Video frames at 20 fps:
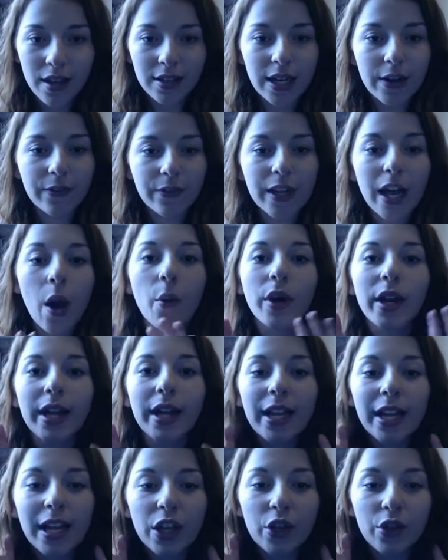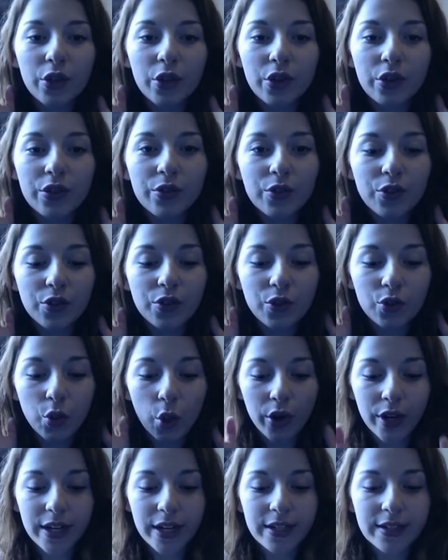Definitely, I want to hear your
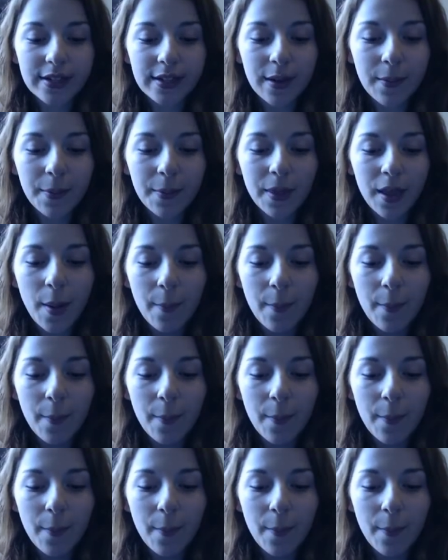stories,